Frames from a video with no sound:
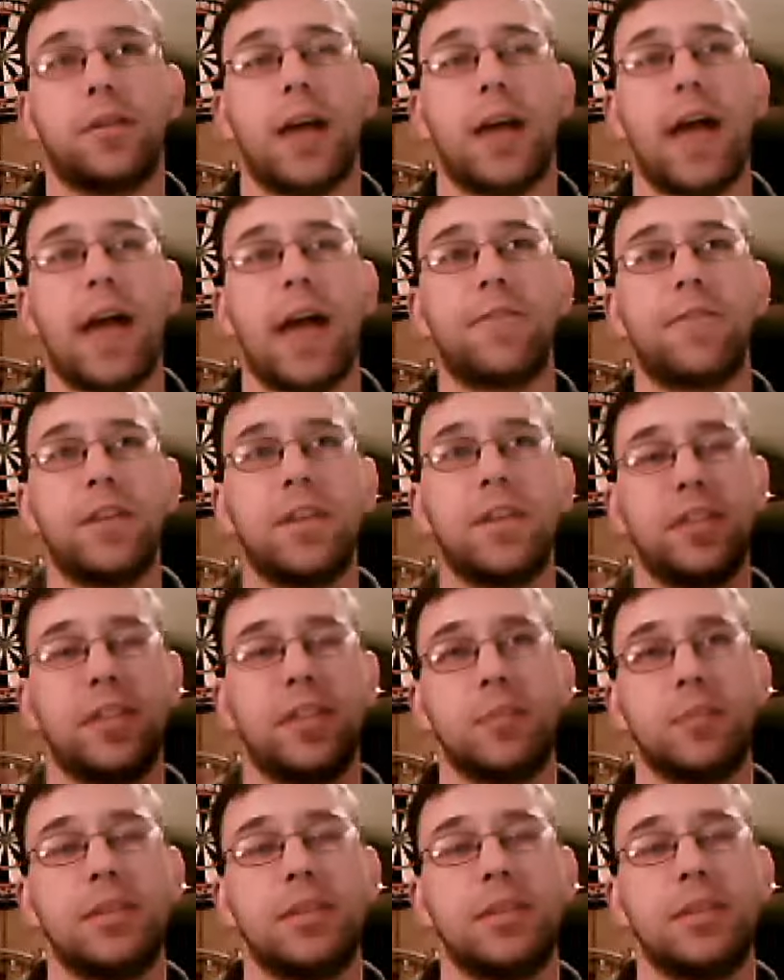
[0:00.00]

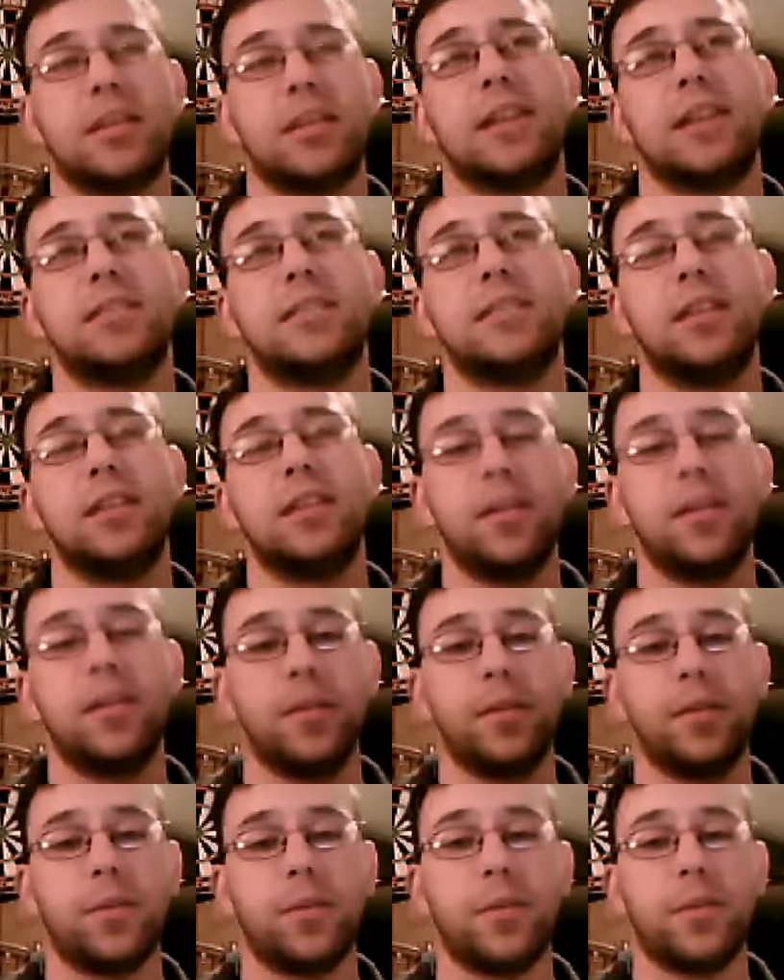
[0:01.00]
everything besides,
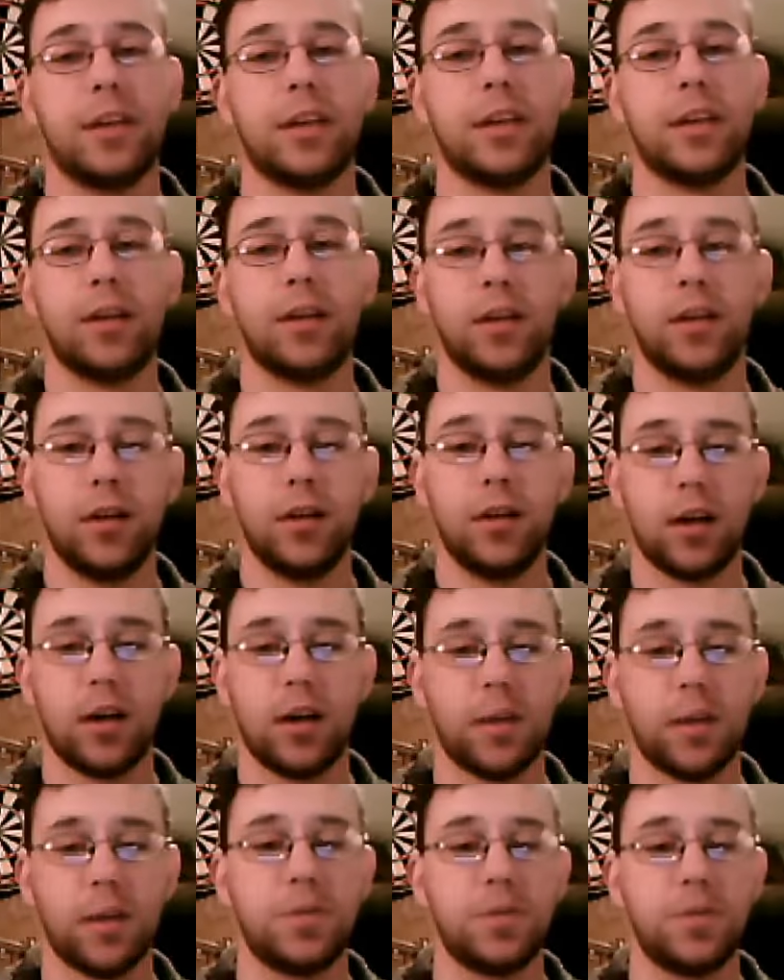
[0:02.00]
the
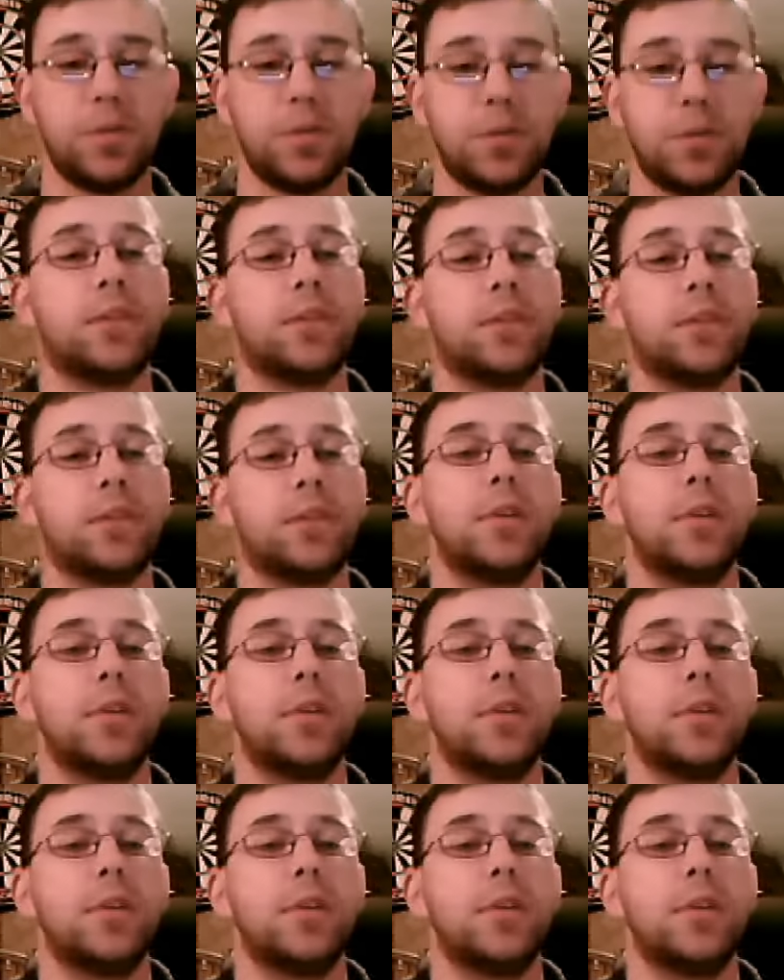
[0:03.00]
objective